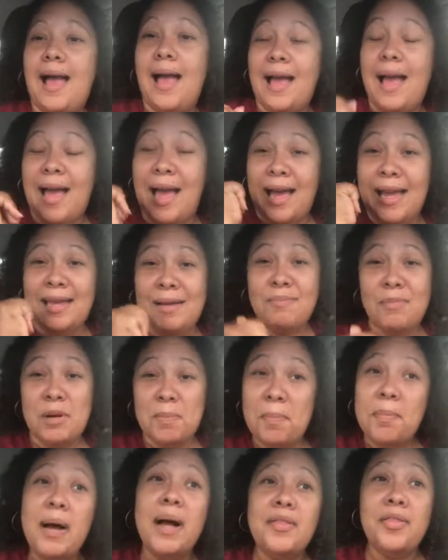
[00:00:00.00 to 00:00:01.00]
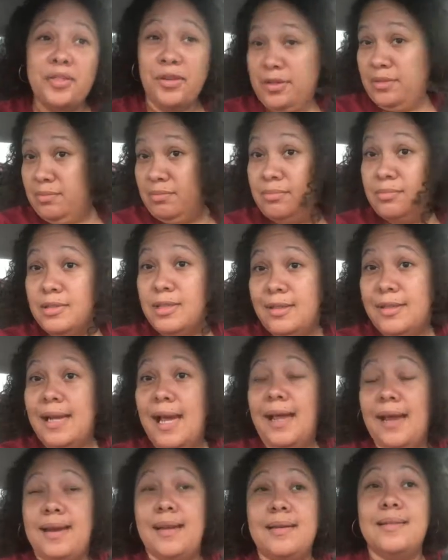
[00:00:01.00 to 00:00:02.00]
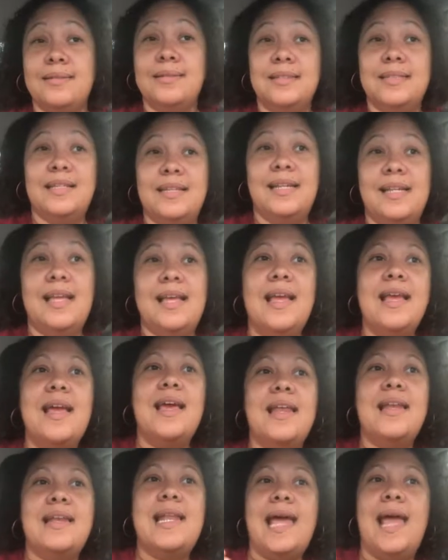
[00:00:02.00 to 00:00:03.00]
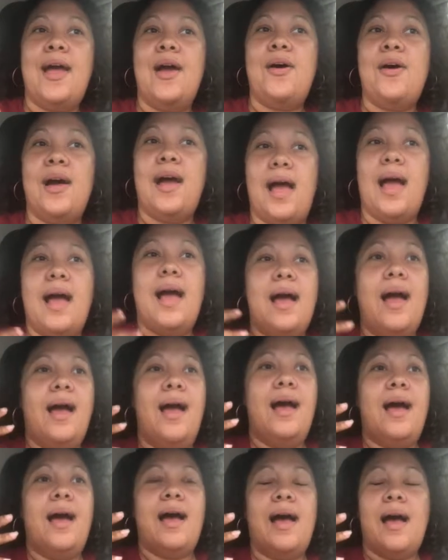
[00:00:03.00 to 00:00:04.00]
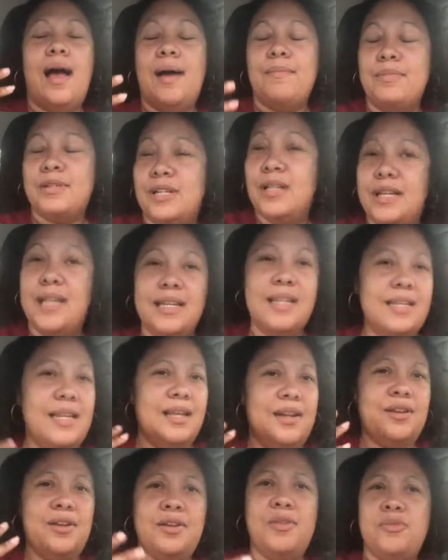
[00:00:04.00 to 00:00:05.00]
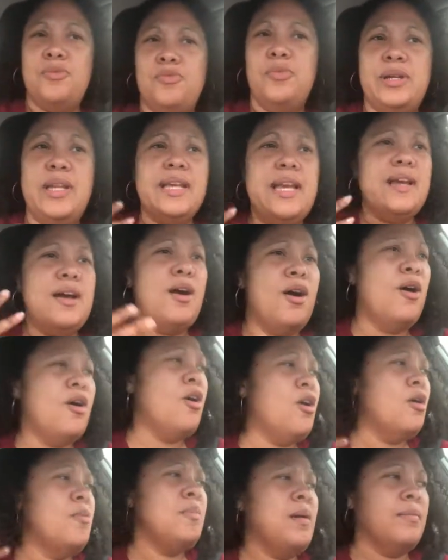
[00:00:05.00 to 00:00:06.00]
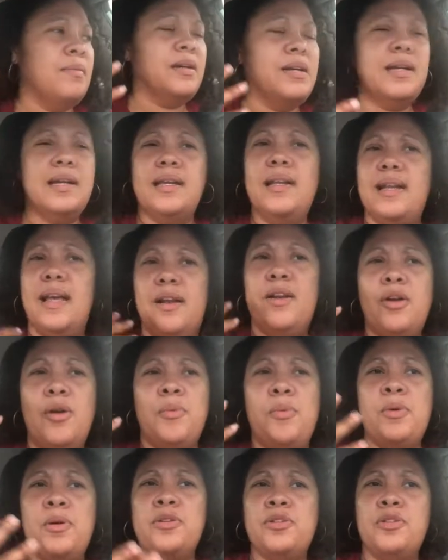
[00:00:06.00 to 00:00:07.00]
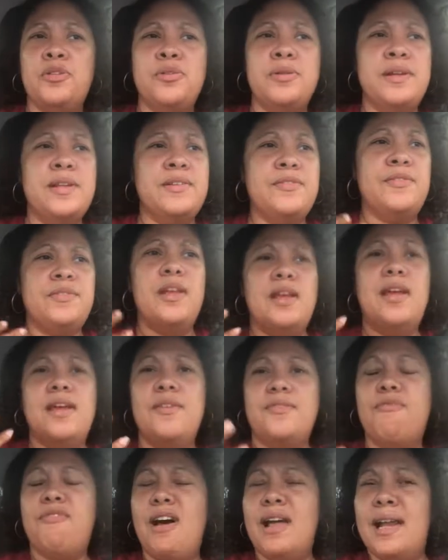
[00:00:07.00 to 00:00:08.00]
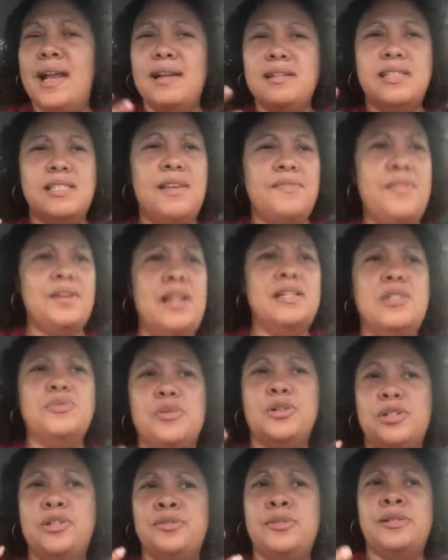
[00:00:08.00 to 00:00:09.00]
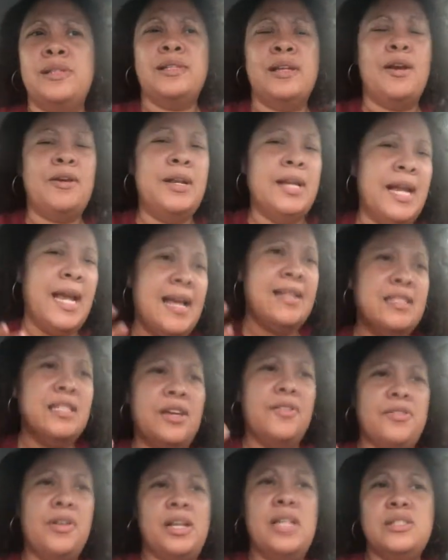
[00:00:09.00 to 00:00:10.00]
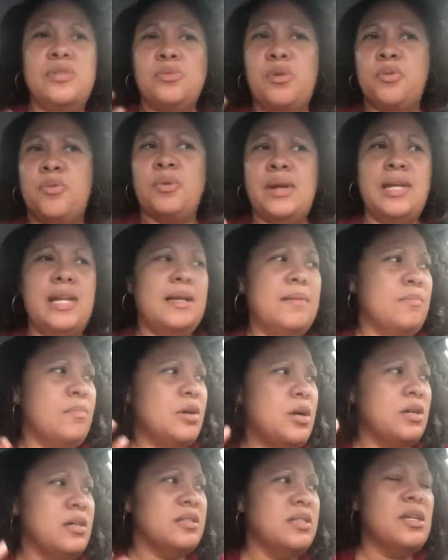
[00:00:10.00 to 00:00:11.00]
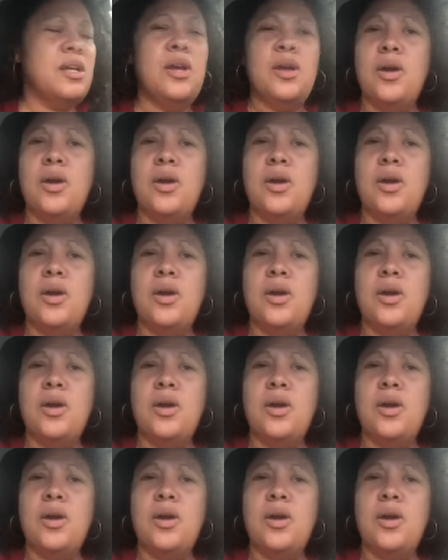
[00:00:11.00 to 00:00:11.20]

I am a mother, okay? Now, I'm cooking dinner. We get home, I'm cooking dinner. We're doing fun activities. We're doing learning activities. We're reading books.